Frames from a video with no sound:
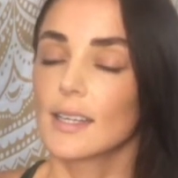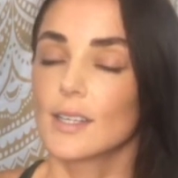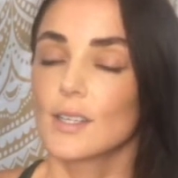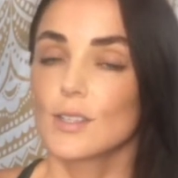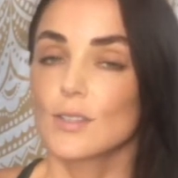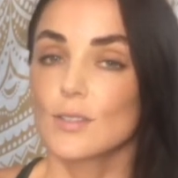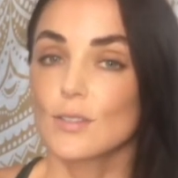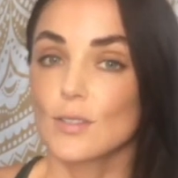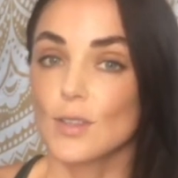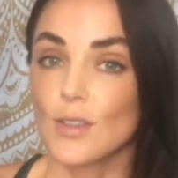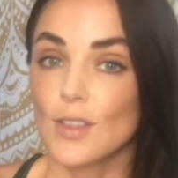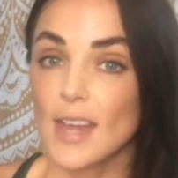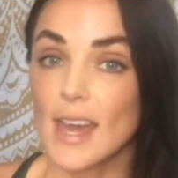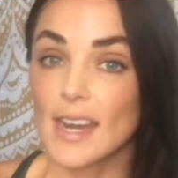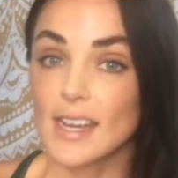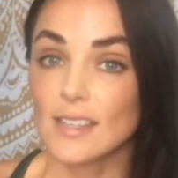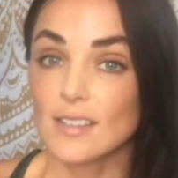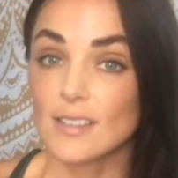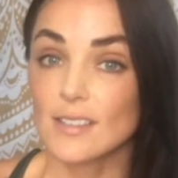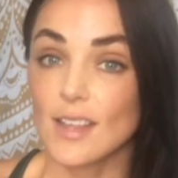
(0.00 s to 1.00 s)
So
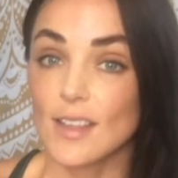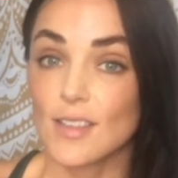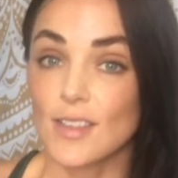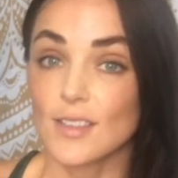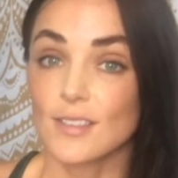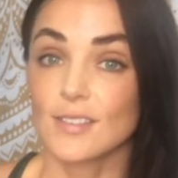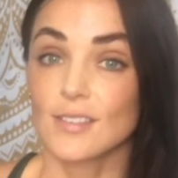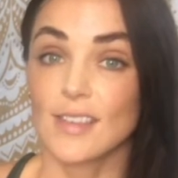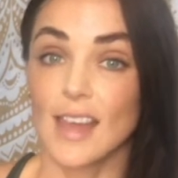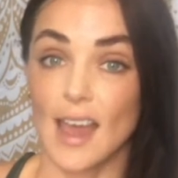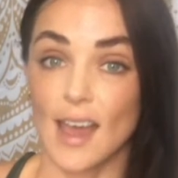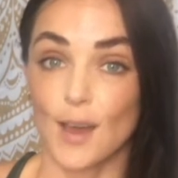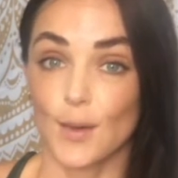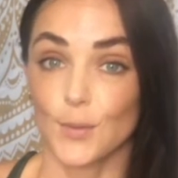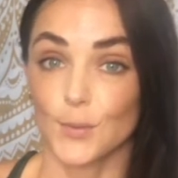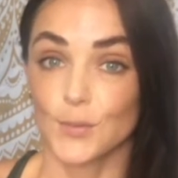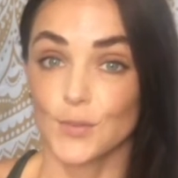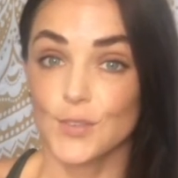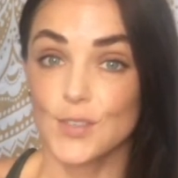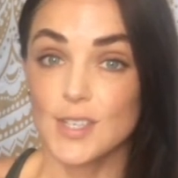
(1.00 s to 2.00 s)
that is the
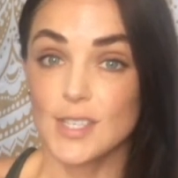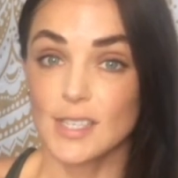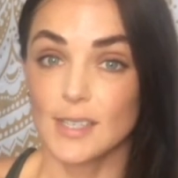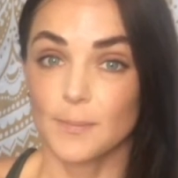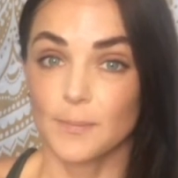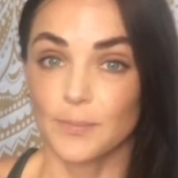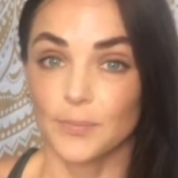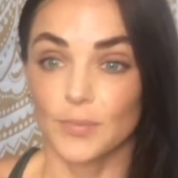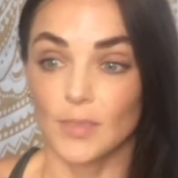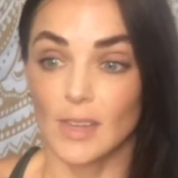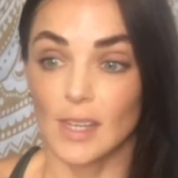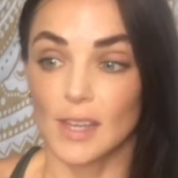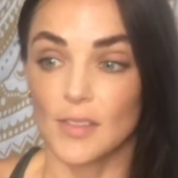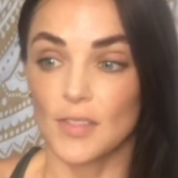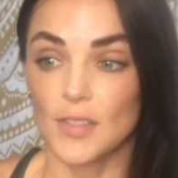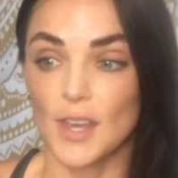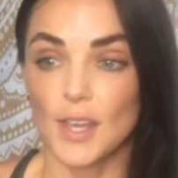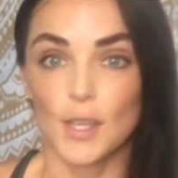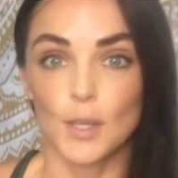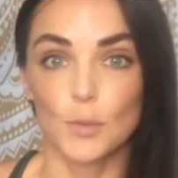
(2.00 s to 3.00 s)
sound
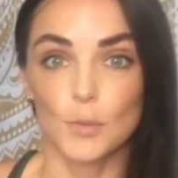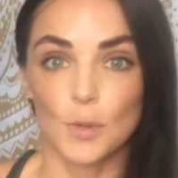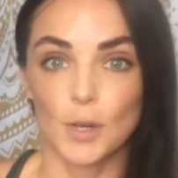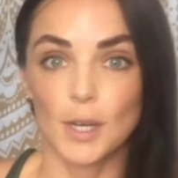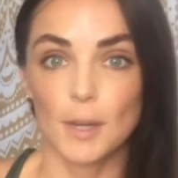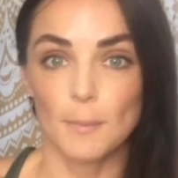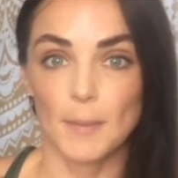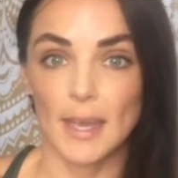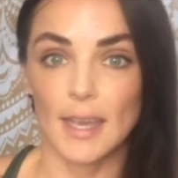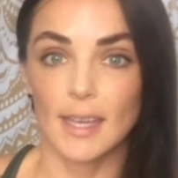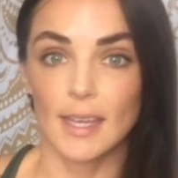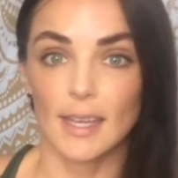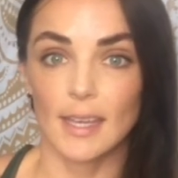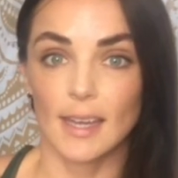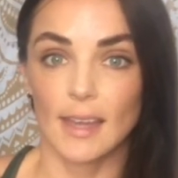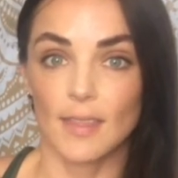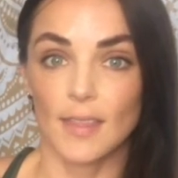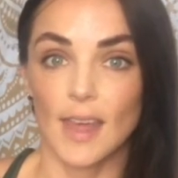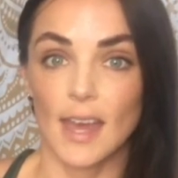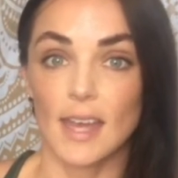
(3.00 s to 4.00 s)
that you want to make,
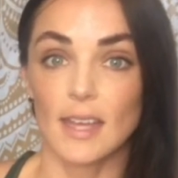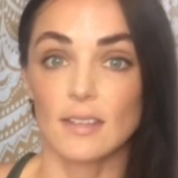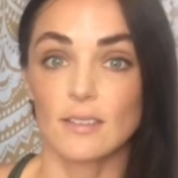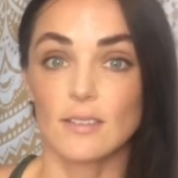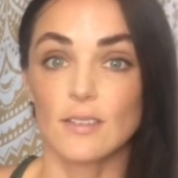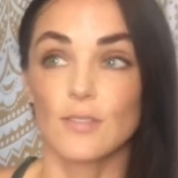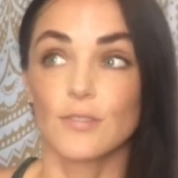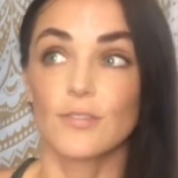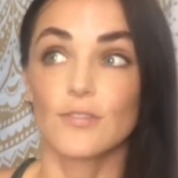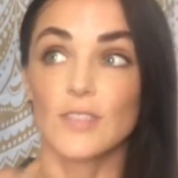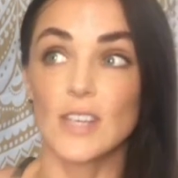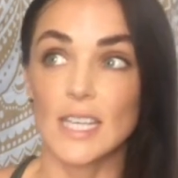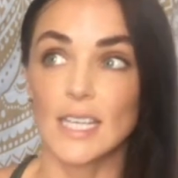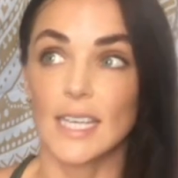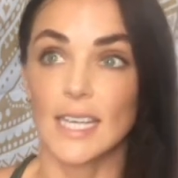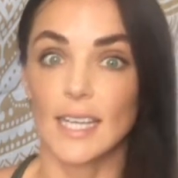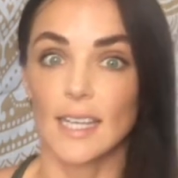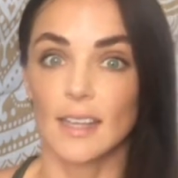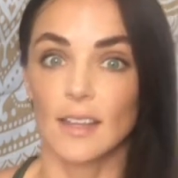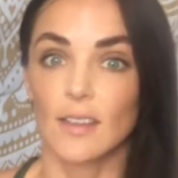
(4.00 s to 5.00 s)
and that is the
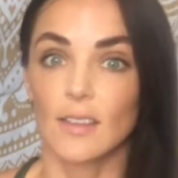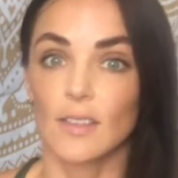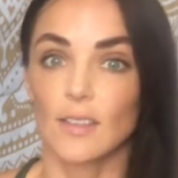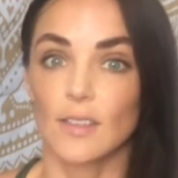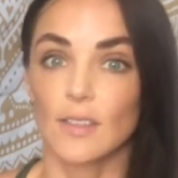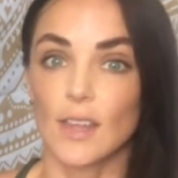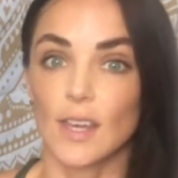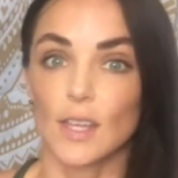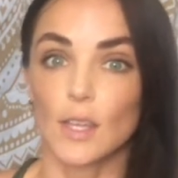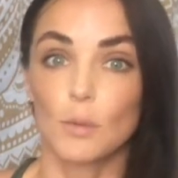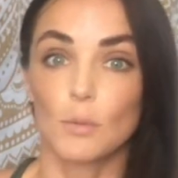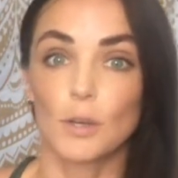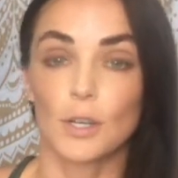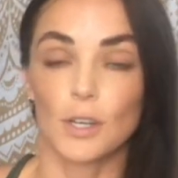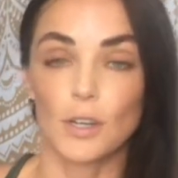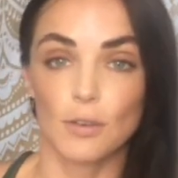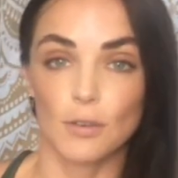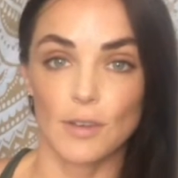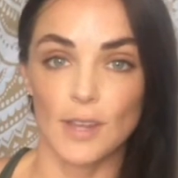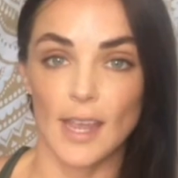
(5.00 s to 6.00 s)
feeling that you want to
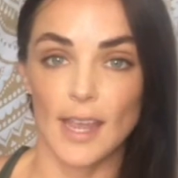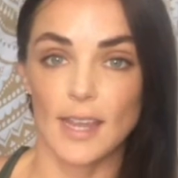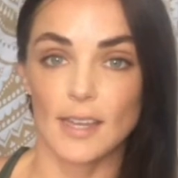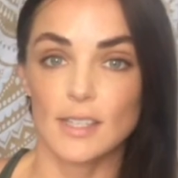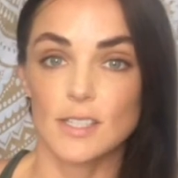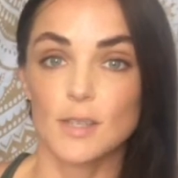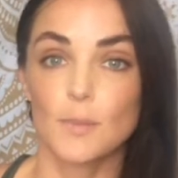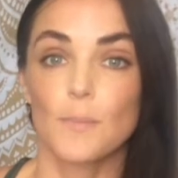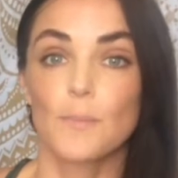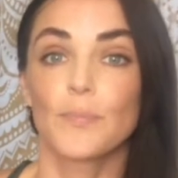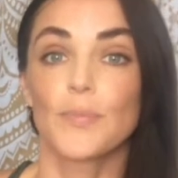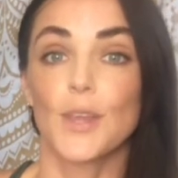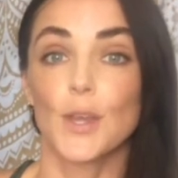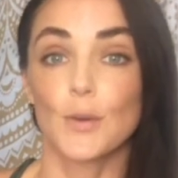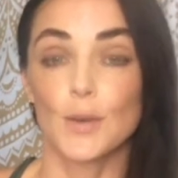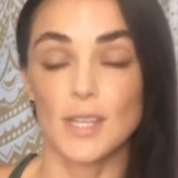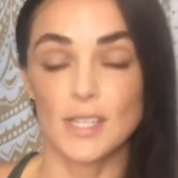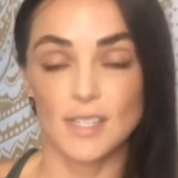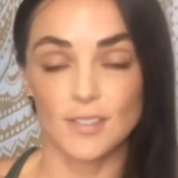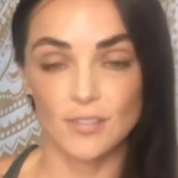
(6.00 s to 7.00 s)
create. The
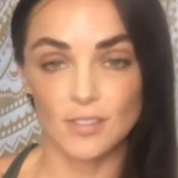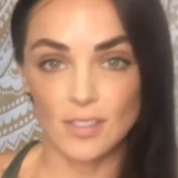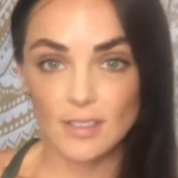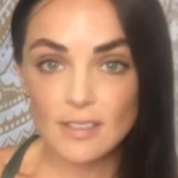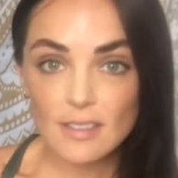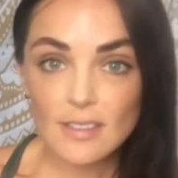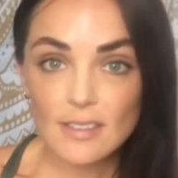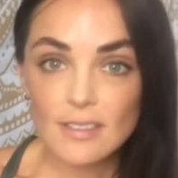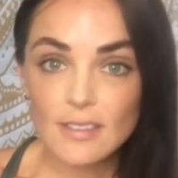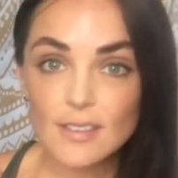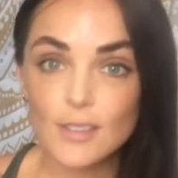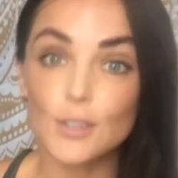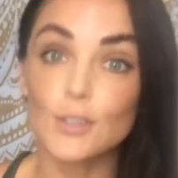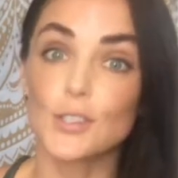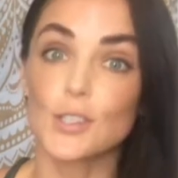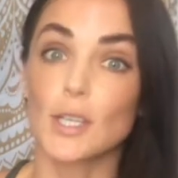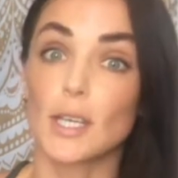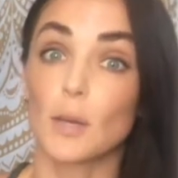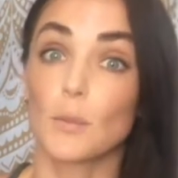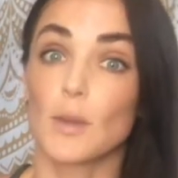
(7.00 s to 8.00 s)
only difference is you're
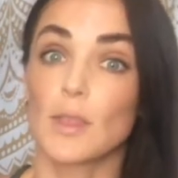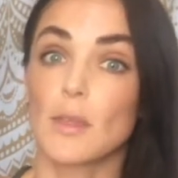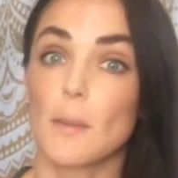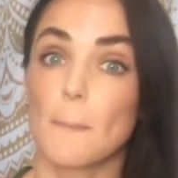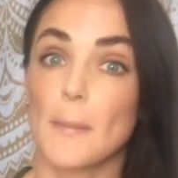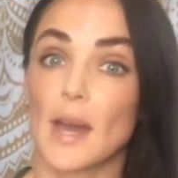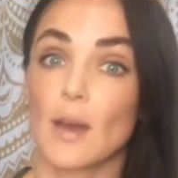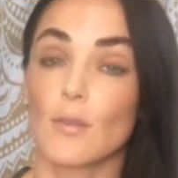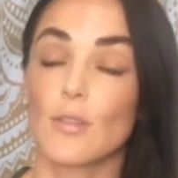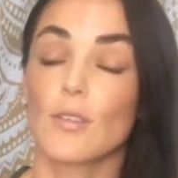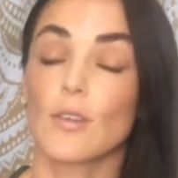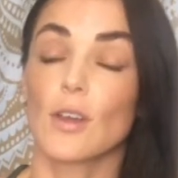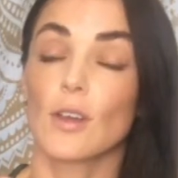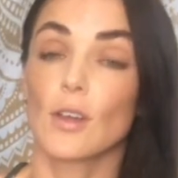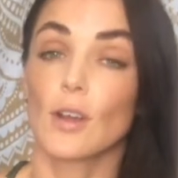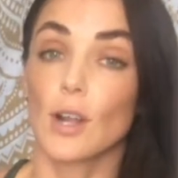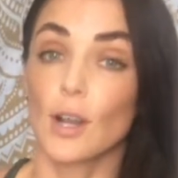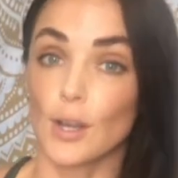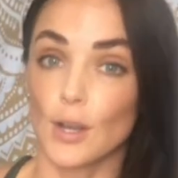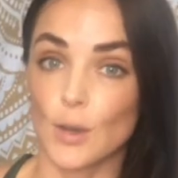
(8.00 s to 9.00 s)
doing it with the mouth
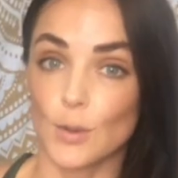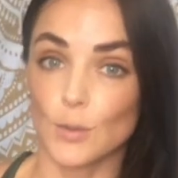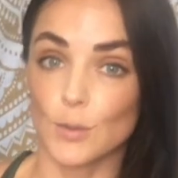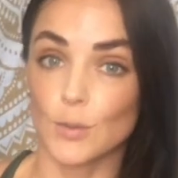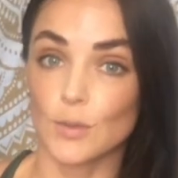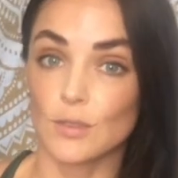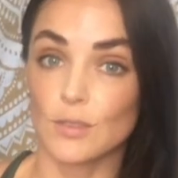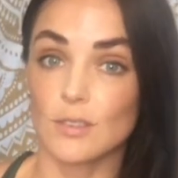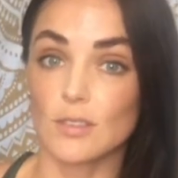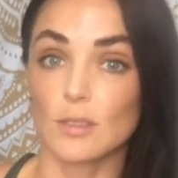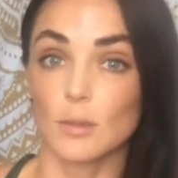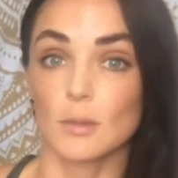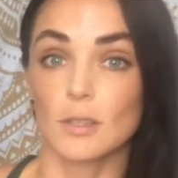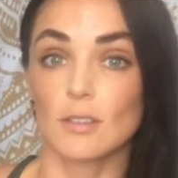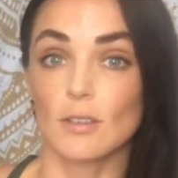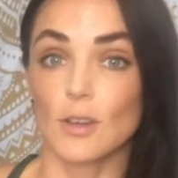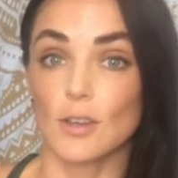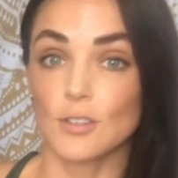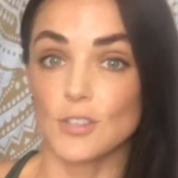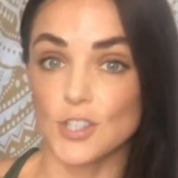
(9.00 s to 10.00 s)
closed, so it's
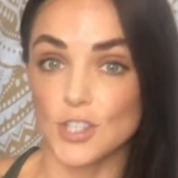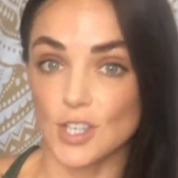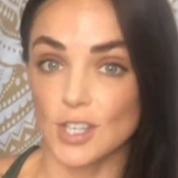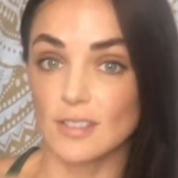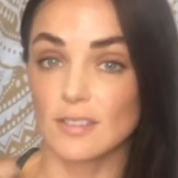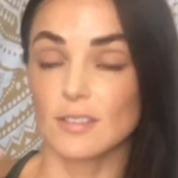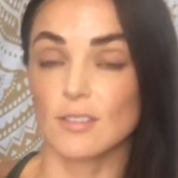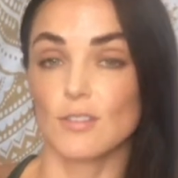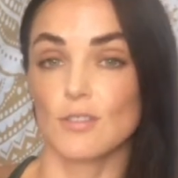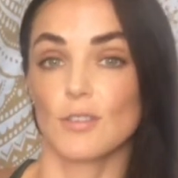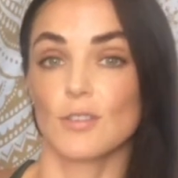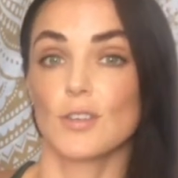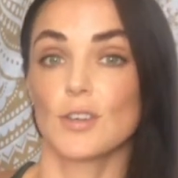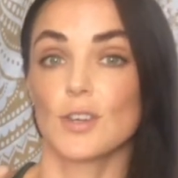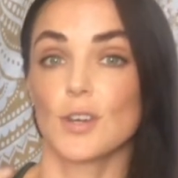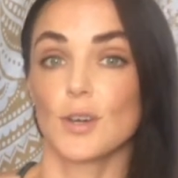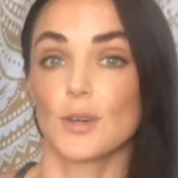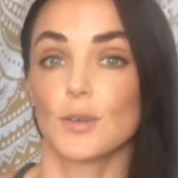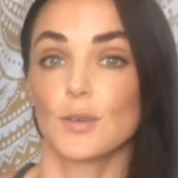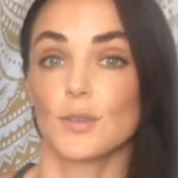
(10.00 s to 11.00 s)
just through the
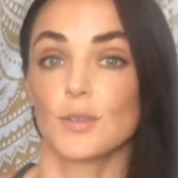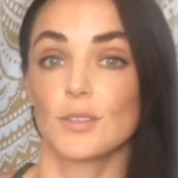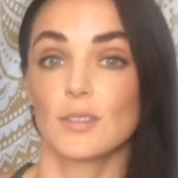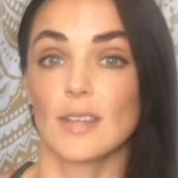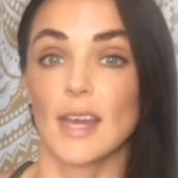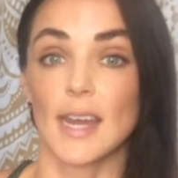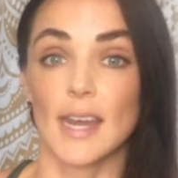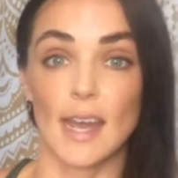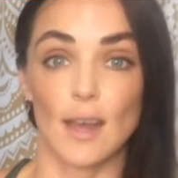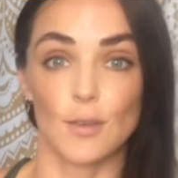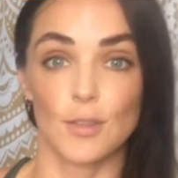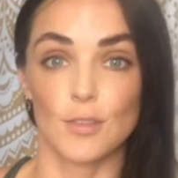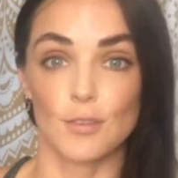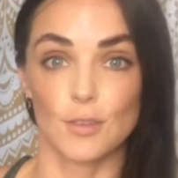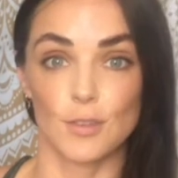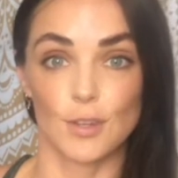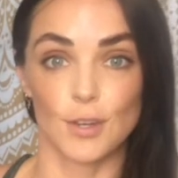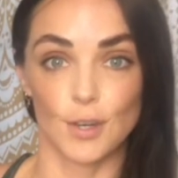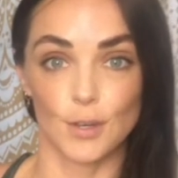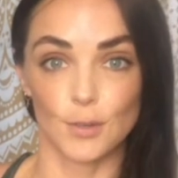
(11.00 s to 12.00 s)
nose and out through
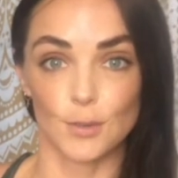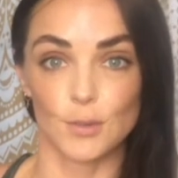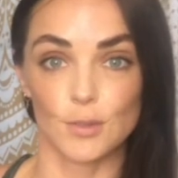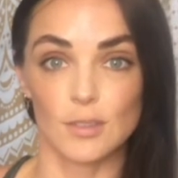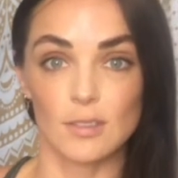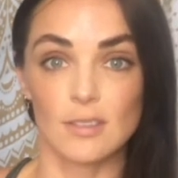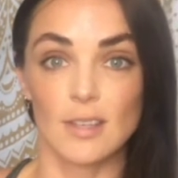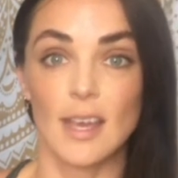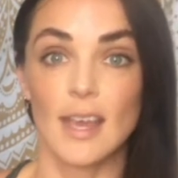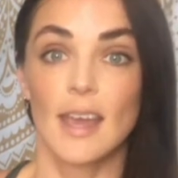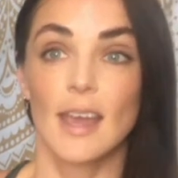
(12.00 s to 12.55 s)
the nose.